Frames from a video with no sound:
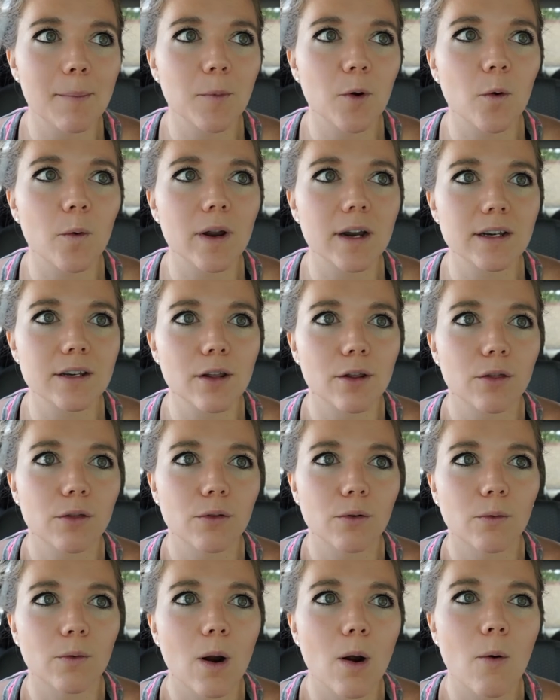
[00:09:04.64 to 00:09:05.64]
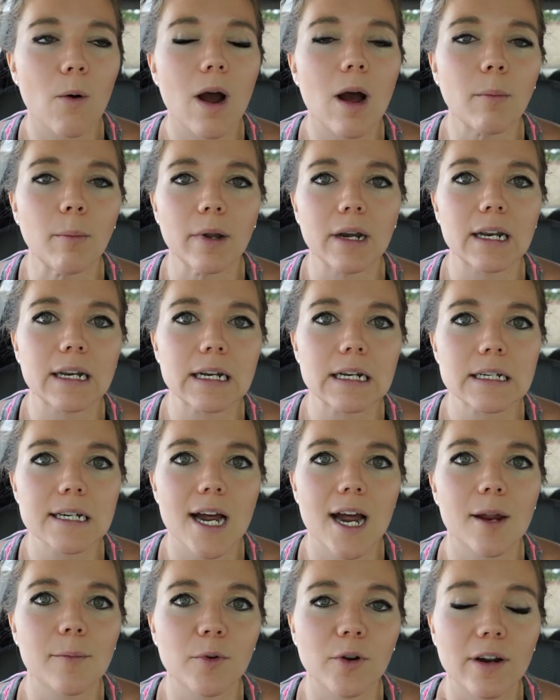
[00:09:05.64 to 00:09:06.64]
I'm going to throw up at any
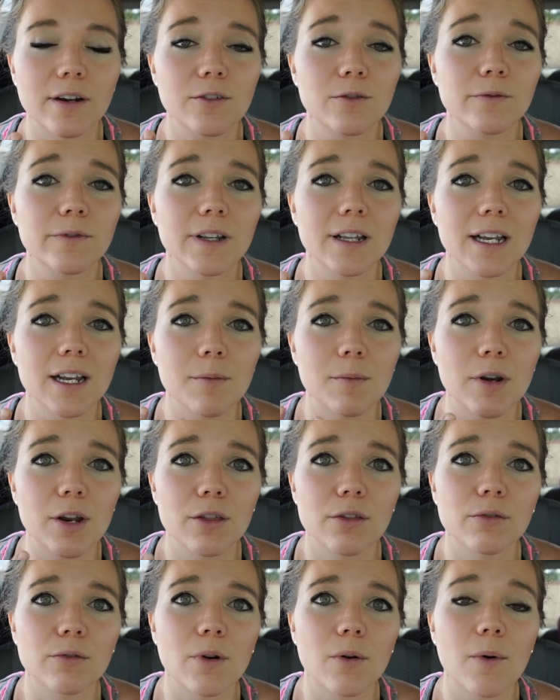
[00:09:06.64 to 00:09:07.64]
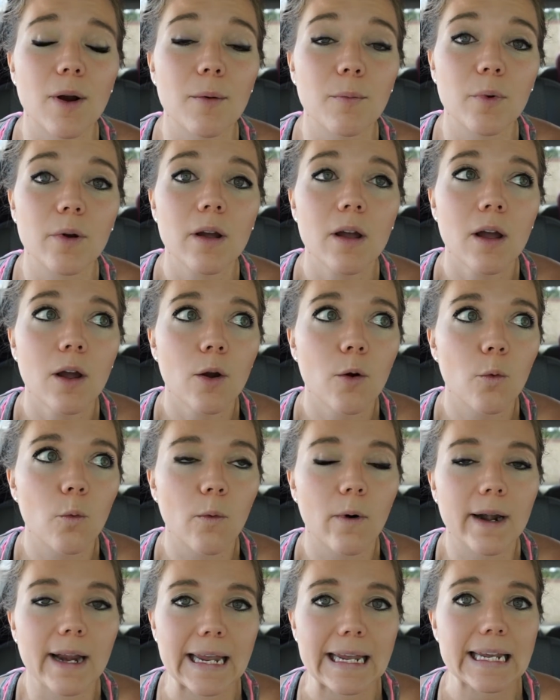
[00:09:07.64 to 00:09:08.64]
time, or I don't feel like I'm going to throw up
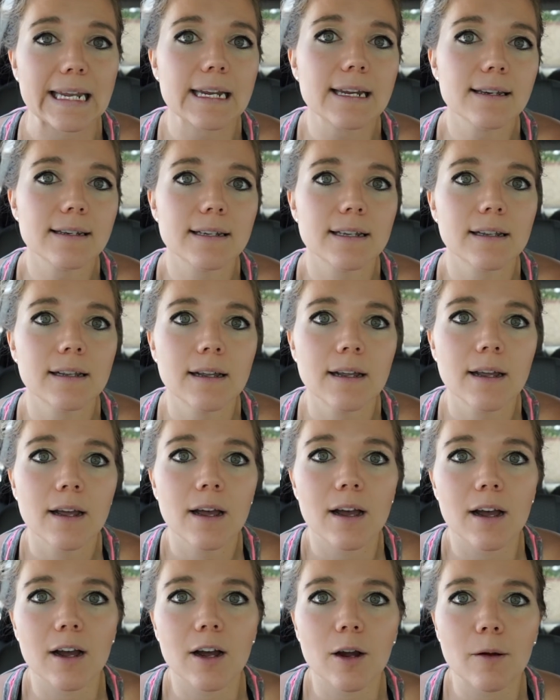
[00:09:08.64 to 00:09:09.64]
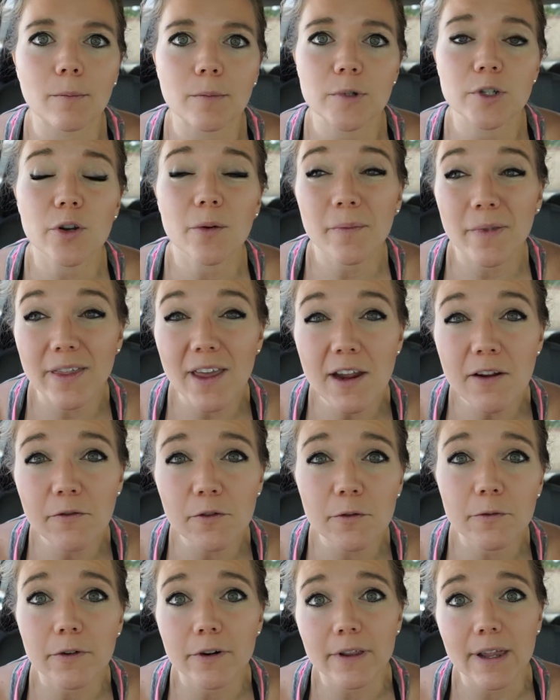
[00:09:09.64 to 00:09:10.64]
what I eat. So I'm
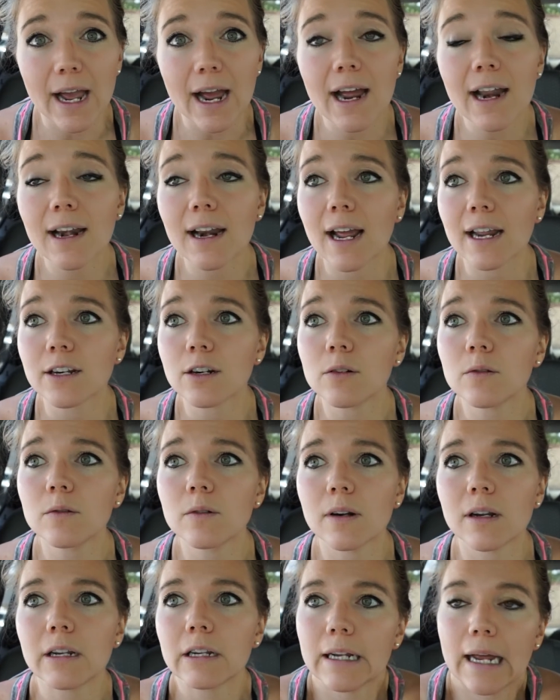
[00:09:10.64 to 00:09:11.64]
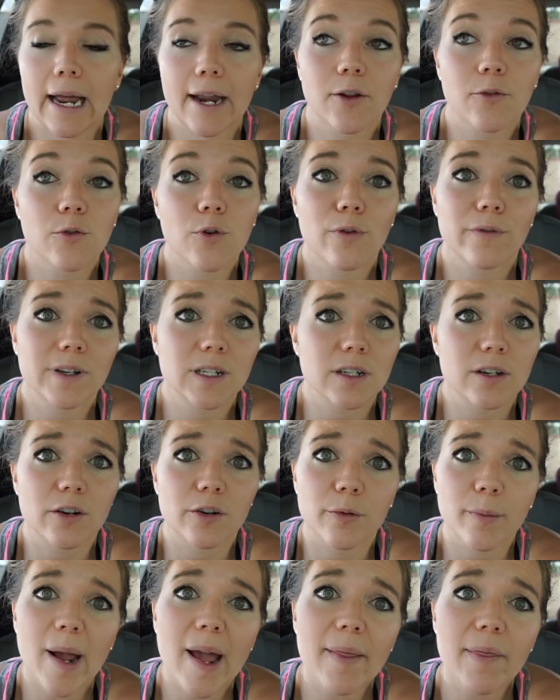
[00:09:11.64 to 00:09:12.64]
thankful for that. I don't know if it's a
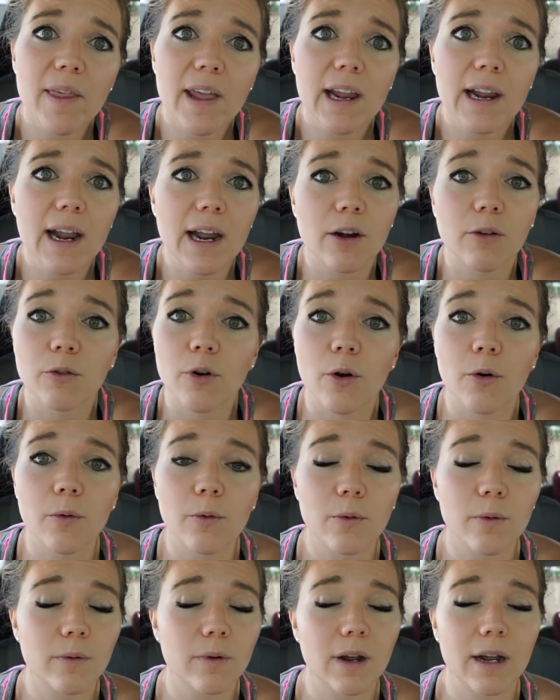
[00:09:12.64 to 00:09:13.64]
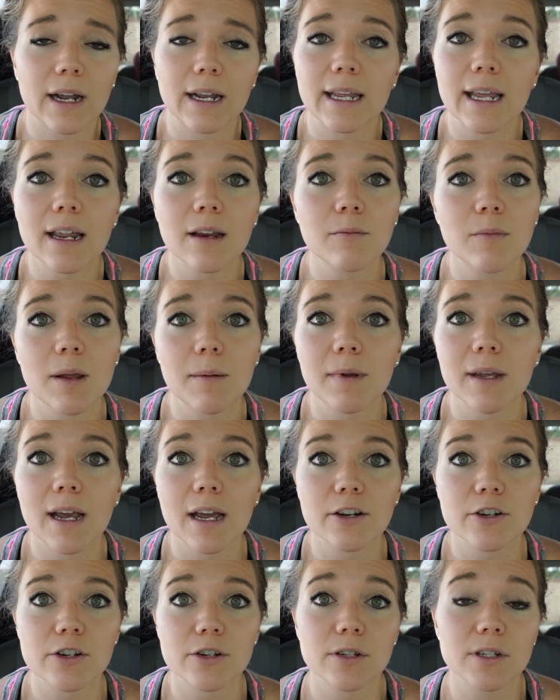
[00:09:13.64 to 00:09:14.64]
good or bad thing. I don't know. Again, maybe
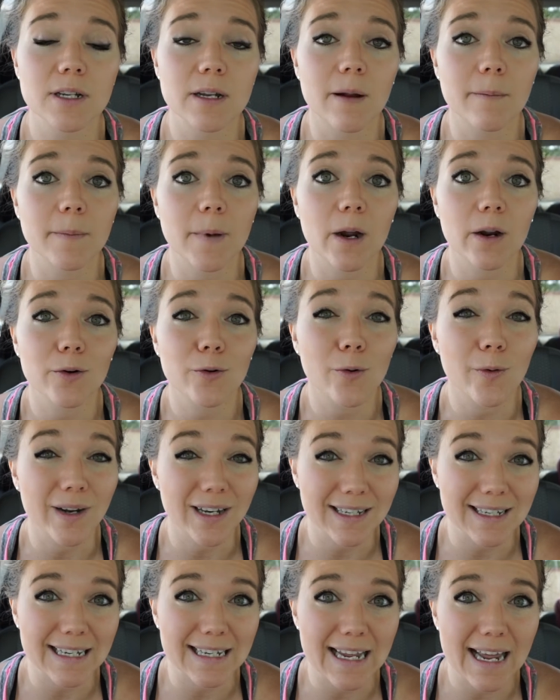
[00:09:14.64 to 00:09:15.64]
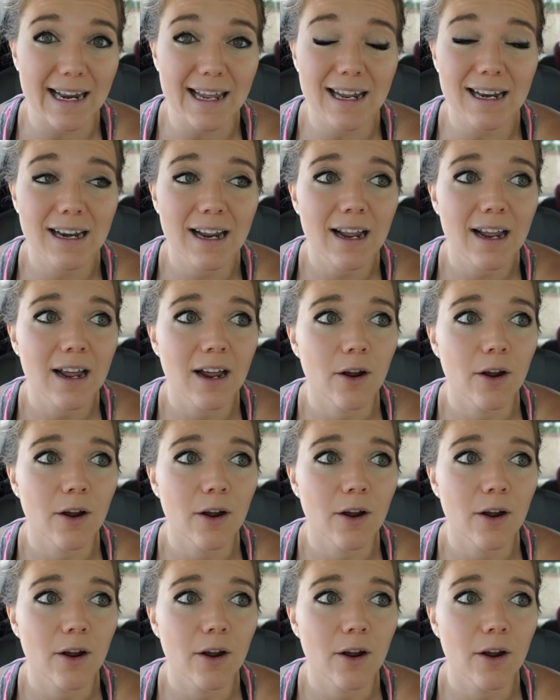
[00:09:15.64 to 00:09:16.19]
I'm not going to get it,